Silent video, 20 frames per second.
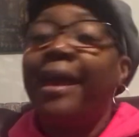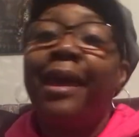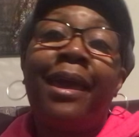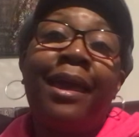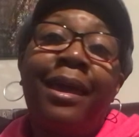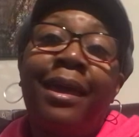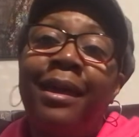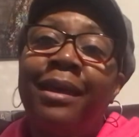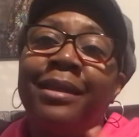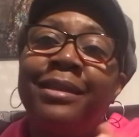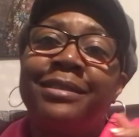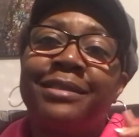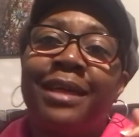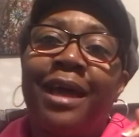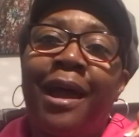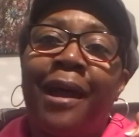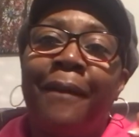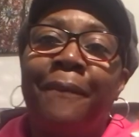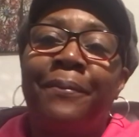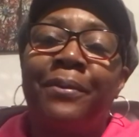And
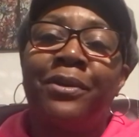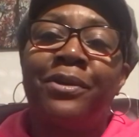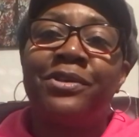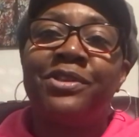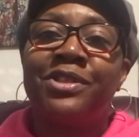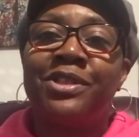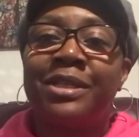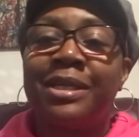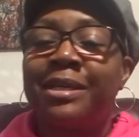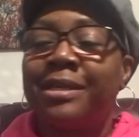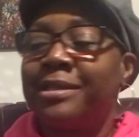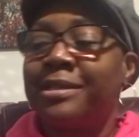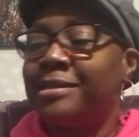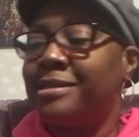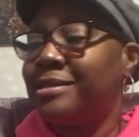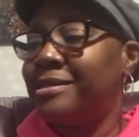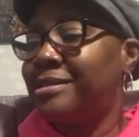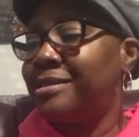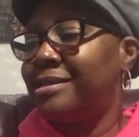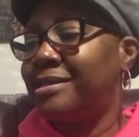I
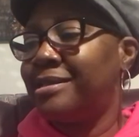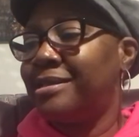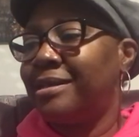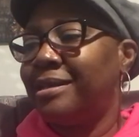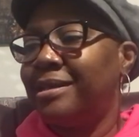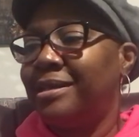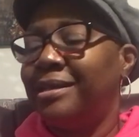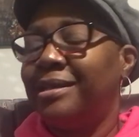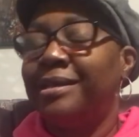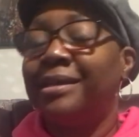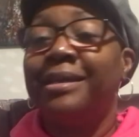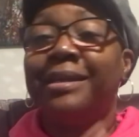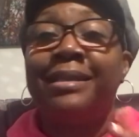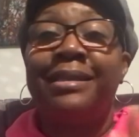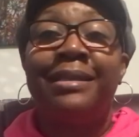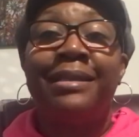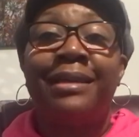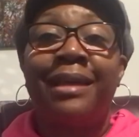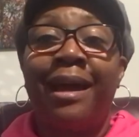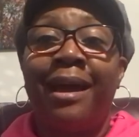purchased
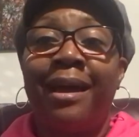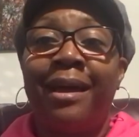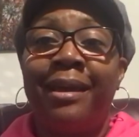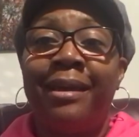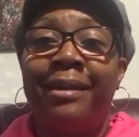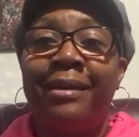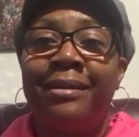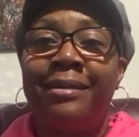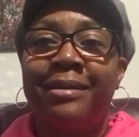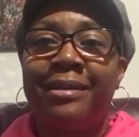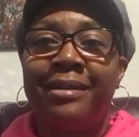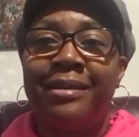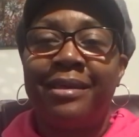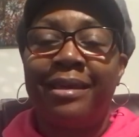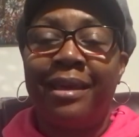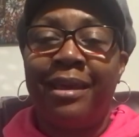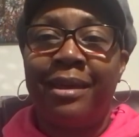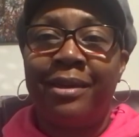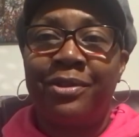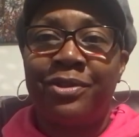nine
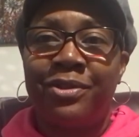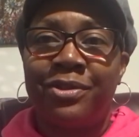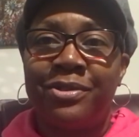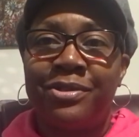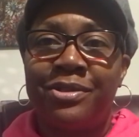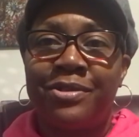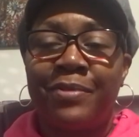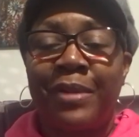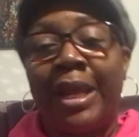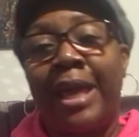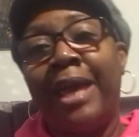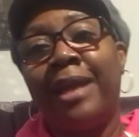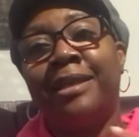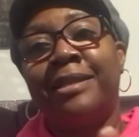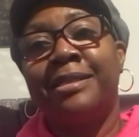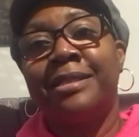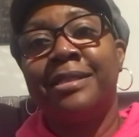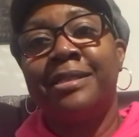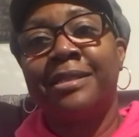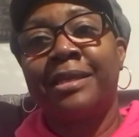candles, but I had a
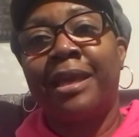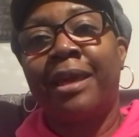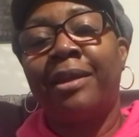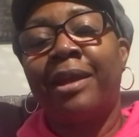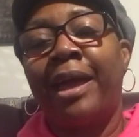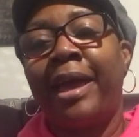discount.